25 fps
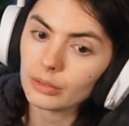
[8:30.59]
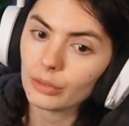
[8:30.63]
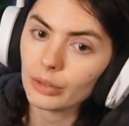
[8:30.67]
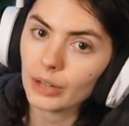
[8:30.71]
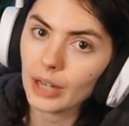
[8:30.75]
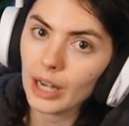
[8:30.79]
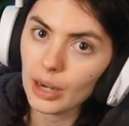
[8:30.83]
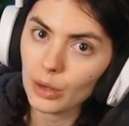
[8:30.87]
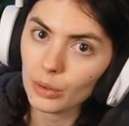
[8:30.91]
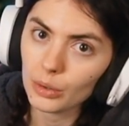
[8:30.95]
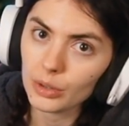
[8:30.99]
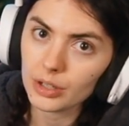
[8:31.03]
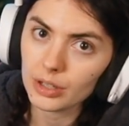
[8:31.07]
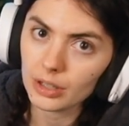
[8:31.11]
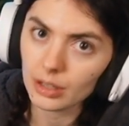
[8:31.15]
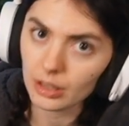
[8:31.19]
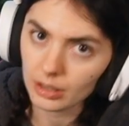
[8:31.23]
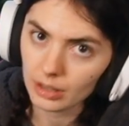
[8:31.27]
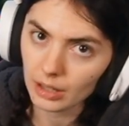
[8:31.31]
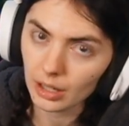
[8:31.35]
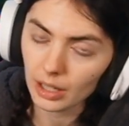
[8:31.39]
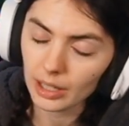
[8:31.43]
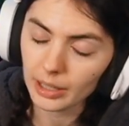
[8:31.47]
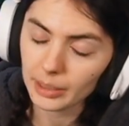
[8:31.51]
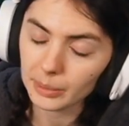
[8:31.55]
for hours at a
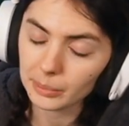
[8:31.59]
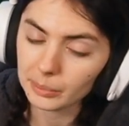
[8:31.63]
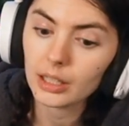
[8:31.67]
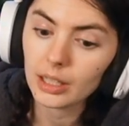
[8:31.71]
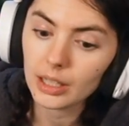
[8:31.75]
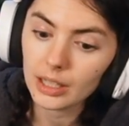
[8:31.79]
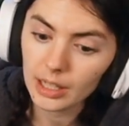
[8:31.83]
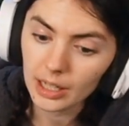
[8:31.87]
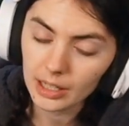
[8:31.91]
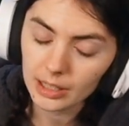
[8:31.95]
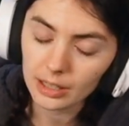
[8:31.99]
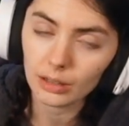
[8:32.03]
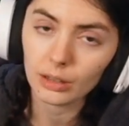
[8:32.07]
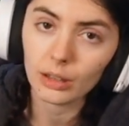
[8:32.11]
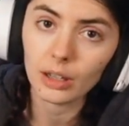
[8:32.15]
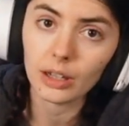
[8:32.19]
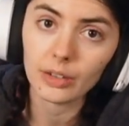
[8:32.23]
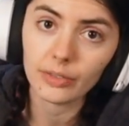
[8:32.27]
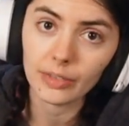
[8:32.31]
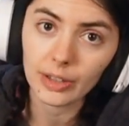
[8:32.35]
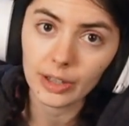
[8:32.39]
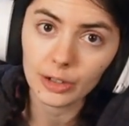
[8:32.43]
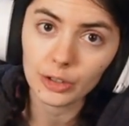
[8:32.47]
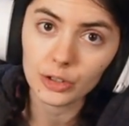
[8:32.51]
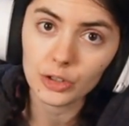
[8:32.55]
time. He has a lot
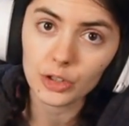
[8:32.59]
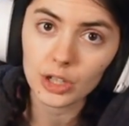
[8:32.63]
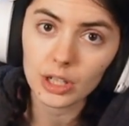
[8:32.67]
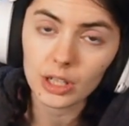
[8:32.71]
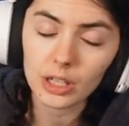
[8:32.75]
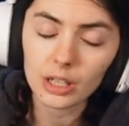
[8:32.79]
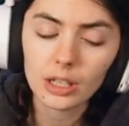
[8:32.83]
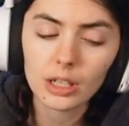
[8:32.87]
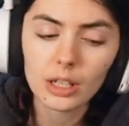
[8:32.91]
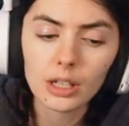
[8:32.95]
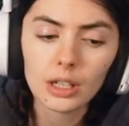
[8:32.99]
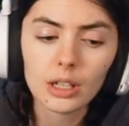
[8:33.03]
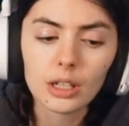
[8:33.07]
of energy.